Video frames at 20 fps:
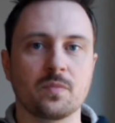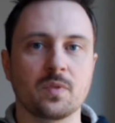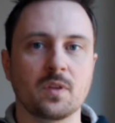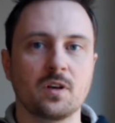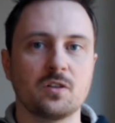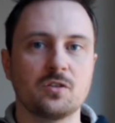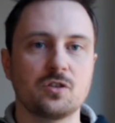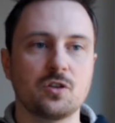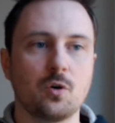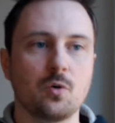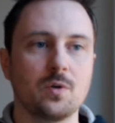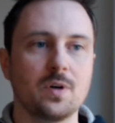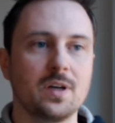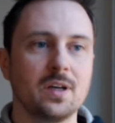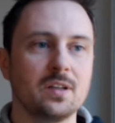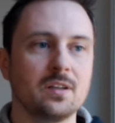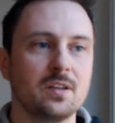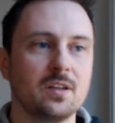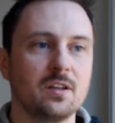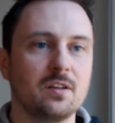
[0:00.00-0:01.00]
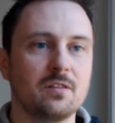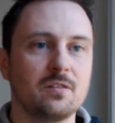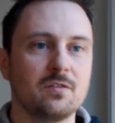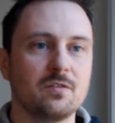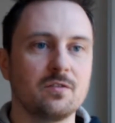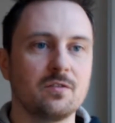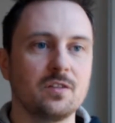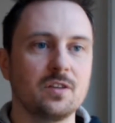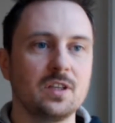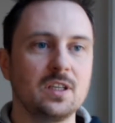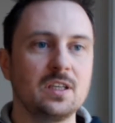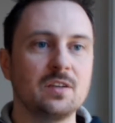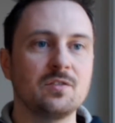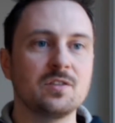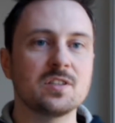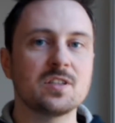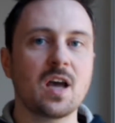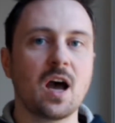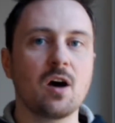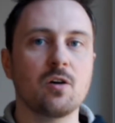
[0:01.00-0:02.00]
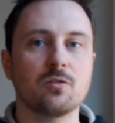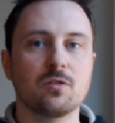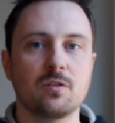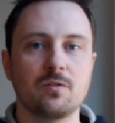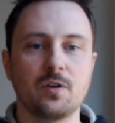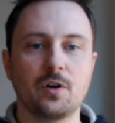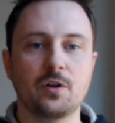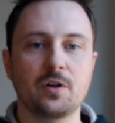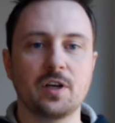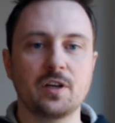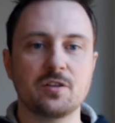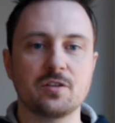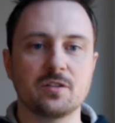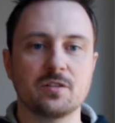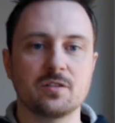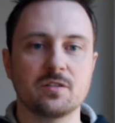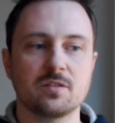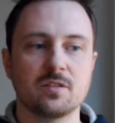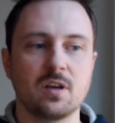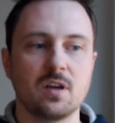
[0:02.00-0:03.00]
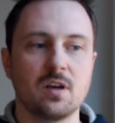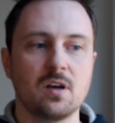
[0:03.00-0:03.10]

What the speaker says: So it evens out the variations.